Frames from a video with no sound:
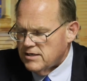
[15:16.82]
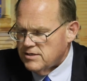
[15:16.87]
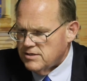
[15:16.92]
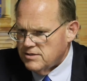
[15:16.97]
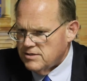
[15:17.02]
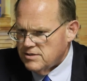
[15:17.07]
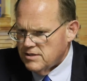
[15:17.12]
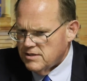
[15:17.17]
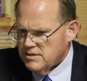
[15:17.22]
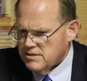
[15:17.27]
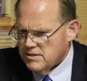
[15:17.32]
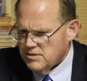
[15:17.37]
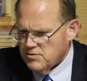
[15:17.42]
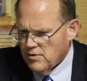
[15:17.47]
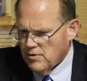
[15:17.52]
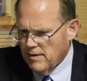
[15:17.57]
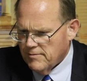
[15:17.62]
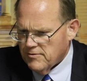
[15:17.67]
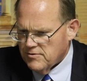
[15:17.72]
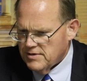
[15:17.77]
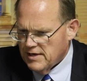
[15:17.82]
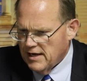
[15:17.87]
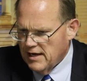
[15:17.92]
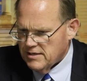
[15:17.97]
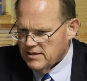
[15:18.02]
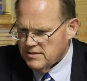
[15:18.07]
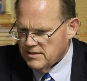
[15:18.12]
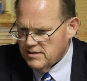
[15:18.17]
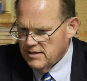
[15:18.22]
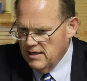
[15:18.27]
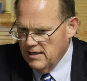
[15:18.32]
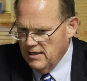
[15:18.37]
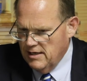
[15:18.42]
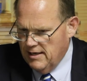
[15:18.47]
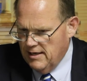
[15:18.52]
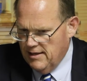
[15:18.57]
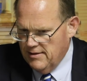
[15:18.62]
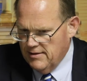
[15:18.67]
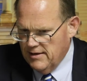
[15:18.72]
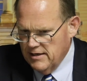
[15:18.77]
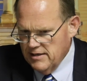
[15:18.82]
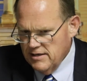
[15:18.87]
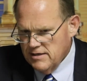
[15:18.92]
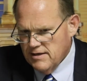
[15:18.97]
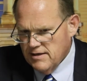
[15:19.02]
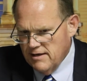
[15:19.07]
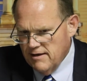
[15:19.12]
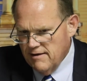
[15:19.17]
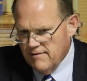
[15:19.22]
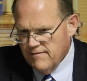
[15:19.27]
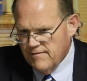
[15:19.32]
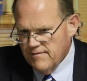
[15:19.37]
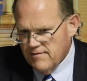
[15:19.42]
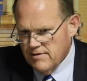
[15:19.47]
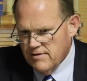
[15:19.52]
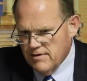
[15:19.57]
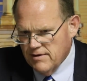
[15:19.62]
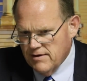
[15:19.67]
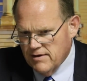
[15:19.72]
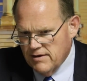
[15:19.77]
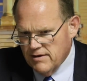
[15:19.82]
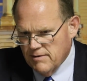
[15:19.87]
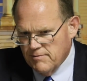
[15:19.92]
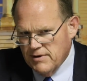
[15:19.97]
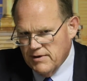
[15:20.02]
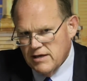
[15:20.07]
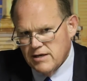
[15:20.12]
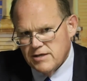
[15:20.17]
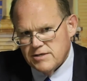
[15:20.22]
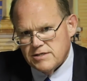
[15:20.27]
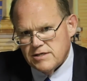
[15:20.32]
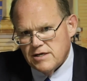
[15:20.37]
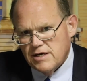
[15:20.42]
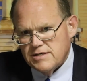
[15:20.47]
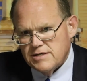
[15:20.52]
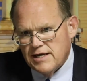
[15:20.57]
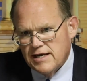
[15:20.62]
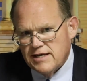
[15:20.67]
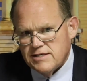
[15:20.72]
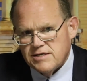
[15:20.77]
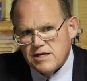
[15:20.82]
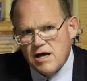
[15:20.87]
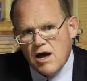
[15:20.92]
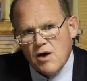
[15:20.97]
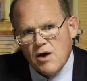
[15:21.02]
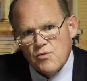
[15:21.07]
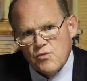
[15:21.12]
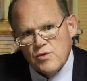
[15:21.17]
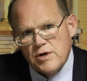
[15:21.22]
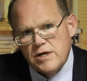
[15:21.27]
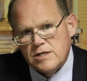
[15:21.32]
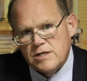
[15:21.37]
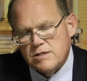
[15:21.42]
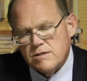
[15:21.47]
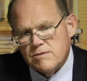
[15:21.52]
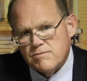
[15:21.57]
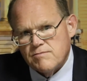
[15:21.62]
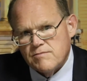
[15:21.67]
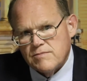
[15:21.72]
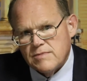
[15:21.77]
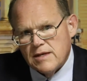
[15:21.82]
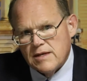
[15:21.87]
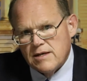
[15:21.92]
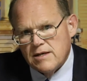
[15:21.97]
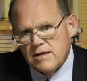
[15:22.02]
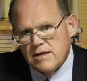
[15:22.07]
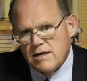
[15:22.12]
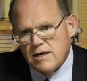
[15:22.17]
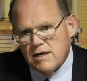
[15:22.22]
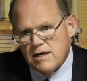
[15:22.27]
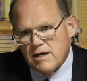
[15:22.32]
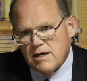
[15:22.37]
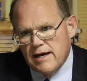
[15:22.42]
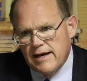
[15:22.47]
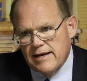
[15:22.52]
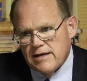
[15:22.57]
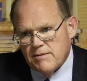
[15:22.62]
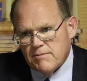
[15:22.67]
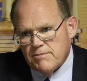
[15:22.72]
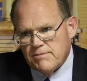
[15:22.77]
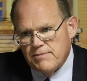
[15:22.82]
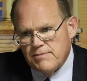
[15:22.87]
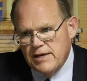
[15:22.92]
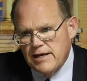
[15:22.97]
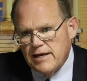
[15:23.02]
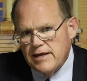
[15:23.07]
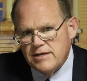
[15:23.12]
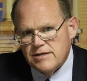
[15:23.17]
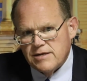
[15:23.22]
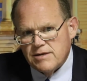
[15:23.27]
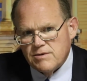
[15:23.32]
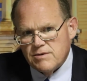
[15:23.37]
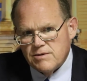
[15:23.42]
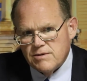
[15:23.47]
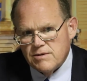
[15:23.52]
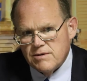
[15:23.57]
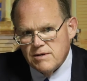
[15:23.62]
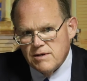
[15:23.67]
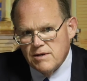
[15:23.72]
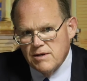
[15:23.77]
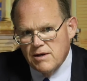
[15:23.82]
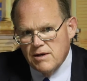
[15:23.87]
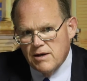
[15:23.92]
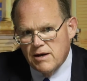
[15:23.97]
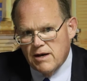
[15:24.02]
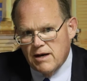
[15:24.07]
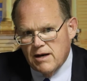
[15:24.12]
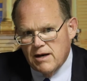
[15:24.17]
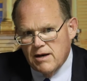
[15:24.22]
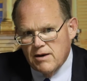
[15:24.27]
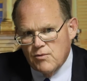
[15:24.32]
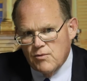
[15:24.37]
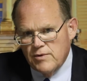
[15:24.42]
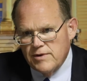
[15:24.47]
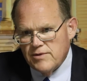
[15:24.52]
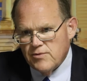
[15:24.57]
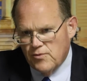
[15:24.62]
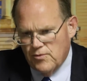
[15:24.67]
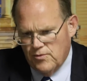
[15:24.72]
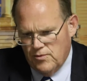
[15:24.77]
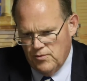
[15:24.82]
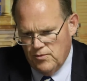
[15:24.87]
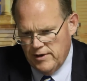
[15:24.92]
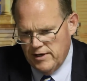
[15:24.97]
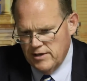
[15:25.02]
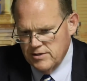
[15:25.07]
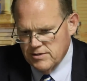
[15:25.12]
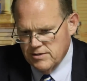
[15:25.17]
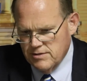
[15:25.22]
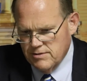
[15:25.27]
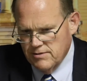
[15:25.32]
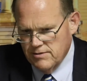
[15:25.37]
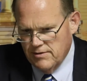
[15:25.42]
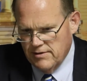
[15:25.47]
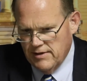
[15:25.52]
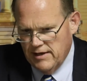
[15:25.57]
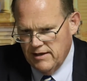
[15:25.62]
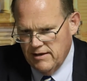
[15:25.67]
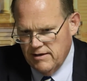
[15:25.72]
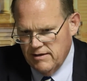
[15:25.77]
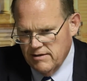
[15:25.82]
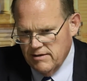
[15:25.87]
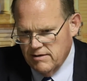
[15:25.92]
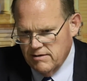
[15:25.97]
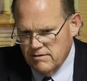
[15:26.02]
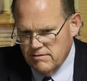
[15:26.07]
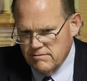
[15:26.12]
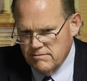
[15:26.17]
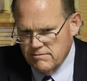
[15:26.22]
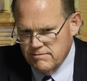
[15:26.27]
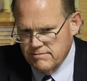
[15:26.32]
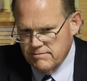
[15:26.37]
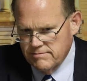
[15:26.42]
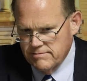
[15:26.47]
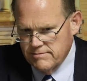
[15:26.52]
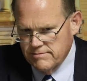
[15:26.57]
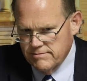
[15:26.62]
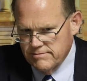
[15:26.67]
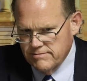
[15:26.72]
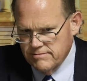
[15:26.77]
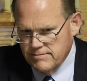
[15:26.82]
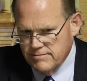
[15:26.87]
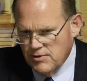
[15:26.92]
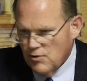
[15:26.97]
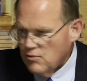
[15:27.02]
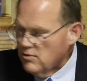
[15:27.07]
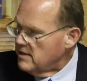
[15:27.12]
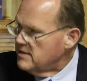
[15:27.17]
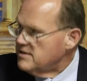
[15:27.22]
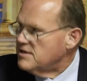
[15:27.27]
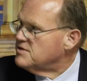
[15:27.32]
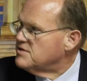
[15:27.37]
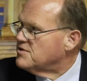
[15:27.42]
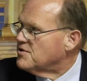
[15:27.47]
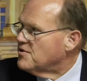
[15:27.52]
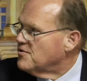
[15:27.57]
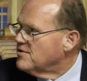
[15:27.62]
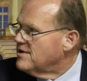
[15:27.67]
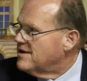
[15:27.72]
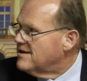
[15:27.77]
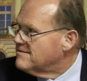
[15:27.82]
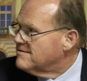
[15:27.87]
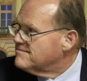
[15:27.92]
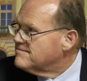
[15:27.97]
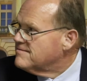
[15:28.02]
Justice Robert Jackson, that if an appellate judge has not written an opinion with which they totally disagree,